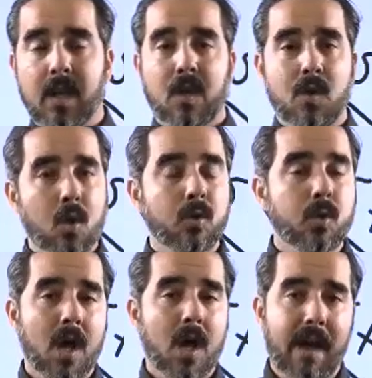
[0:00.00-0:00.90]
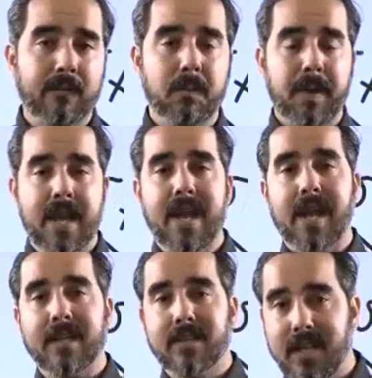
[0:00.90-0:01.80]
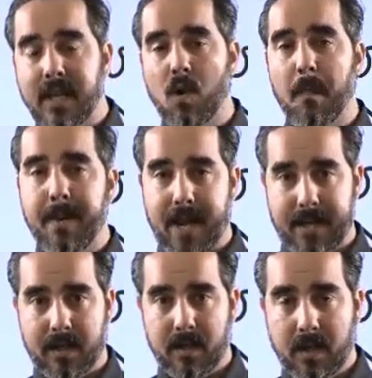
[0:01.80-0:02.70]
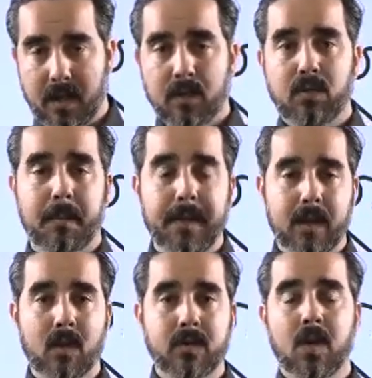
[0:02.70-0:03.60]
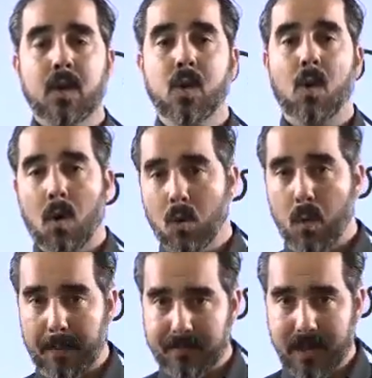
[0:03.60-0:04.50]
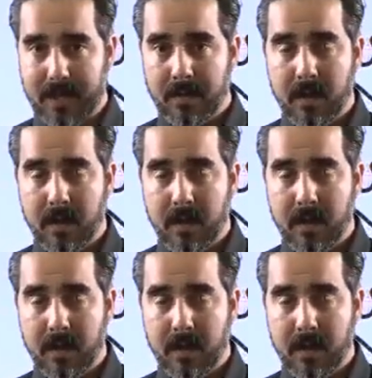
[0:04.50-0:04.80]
You do not have to pay a single penny to build your own website.